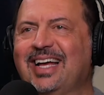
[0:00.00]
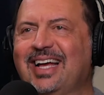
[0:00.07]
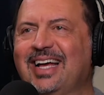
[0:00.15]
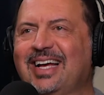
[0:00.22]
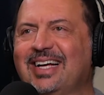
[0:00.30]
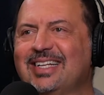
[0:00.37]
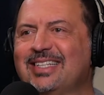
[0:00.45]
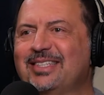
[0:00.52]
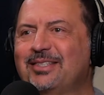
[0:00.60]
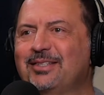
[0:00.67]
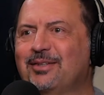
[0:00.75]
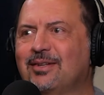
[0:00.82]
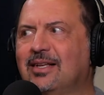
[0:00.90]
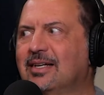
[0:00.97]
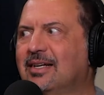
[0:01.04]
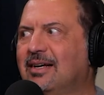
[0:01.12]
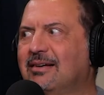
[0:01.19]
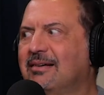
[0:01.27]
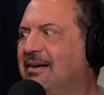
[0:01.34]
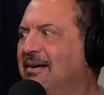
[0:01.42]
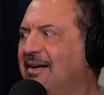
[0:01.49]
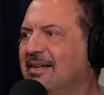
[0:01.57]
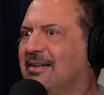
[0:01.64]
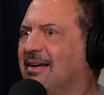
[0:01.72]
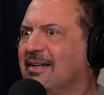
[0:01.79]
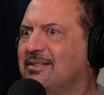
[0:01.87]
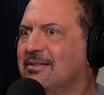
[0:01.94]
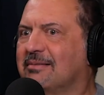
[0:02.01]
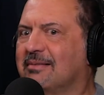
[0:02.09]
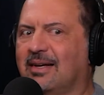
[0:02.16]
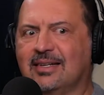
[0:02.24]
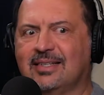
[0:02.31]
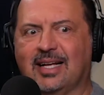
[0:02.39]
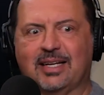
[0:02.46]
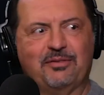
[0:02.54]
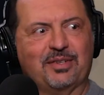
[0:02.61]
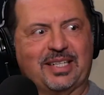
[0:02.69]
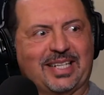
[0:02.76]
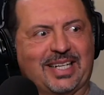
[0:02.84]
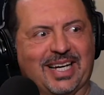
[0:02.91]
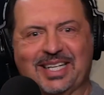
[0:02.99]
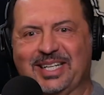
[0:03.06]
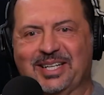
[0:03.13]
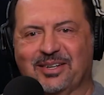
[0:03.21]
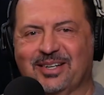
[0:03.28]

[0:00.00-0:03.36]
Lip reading: And you're like, how did I even get here?